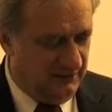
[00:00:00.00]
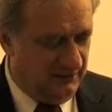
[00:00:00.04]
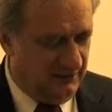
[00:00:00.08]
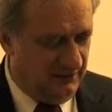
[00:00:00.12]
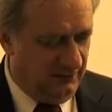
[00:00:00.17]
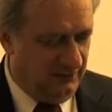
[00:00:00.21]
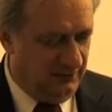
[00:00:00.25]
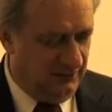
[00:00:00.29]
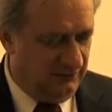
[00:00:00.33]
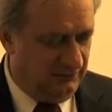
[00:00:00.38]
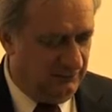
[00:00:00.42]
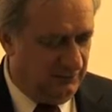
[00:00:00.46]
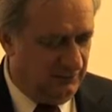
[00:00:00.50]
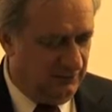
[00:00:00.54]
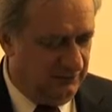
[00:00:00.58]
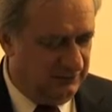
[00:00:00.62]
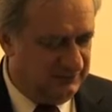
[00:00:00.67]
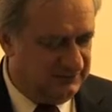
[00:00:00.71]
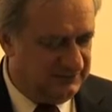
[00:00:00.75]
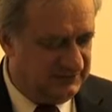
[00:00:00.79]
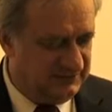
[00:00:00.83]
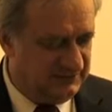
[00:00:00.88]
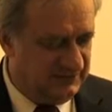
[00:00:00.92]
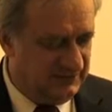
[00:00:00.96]

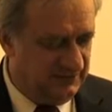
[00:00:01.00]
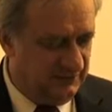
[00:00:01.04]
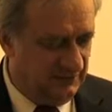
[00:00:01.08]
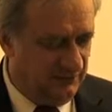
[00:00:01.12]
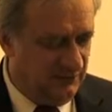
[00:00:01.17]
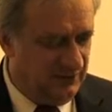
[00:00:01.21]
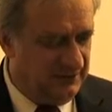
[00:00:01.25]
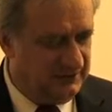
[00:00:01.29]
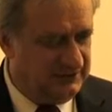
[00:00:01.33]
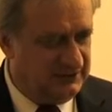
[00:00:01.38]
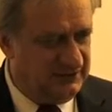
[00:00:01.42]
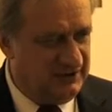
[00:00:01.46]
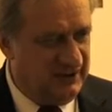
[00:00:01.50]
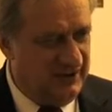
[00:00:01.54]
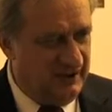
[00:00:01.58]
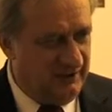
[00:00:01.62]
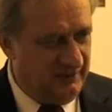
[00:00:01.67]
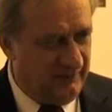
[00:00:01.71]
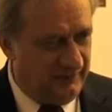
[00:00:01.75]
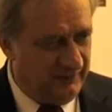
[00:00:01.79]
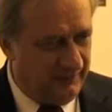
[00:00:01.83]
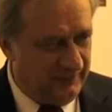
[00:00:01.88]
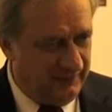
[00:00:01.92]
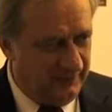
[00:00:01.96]
almost
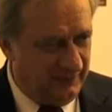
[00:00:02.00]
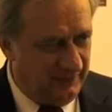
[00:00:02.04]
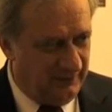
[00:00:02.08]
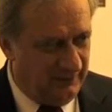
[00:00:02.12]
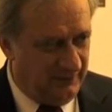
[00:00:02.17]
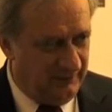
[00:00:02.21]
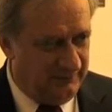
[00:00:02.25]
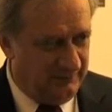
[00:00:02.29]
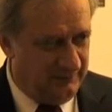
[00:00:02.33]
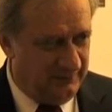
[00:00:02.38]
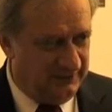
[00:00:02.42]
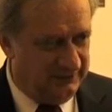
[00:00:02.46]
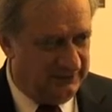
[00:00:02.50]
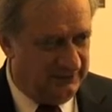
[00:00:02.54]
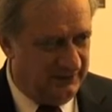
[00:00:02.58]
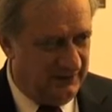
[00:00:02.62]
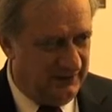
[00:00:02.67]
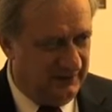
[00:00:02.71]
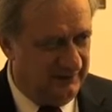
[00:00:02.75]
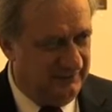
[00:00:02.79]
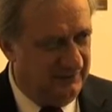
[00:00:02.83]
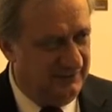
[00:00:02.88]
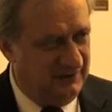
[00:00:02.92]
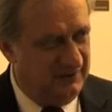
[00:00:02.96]
1/10 of what you
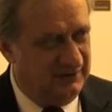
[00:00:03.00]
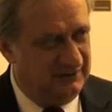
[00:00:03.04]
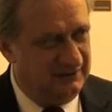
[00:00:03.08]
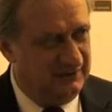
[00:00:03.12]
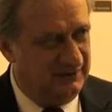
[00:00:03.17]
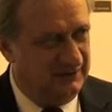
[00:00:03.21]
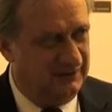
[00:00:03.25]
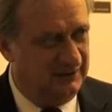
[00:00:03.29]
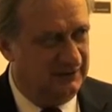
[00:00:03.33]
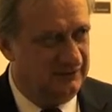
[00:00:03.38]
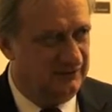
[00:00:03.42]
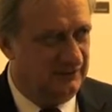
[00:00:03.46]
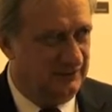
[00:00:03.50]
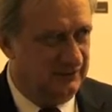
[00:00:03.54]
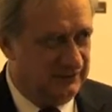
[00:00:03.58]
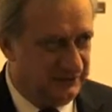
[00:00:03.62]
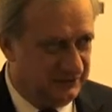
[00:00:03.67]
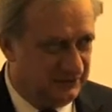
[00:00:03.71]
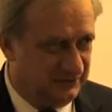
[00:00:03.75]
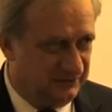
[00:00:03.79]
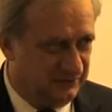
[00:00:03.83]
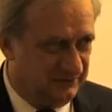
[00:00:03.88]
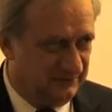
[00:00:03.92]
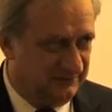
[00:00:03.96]
have had in a
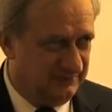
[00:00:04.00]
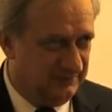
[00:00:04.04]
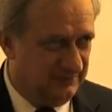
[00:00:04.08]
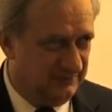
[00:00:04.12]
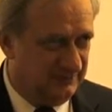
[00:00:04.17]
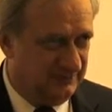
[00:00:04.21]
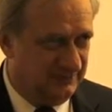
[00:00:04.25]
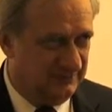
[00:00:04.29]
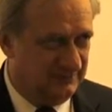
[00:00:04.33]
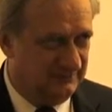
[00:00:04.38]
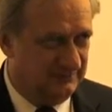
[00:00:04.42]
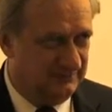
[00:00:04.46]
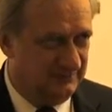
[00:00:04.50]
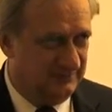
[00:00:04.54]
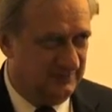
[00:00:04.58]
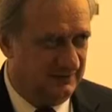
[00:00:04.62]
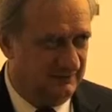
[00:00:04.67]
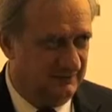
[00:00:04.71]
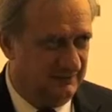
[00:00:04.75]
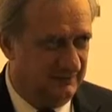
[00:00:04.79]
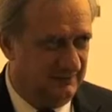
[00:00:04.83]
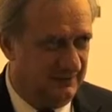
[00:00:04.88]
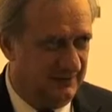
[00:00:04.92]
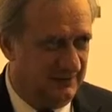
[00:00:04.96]
traditional building in
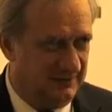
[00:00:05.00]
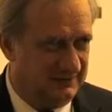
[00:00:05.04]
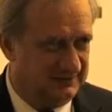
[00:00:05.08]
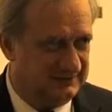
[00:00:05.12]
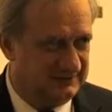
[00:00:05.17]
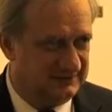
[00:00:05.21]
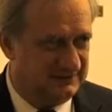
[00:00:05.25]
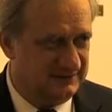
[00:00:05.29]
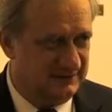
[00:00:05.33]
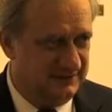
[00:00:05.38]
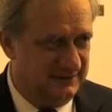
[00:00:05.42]
the past.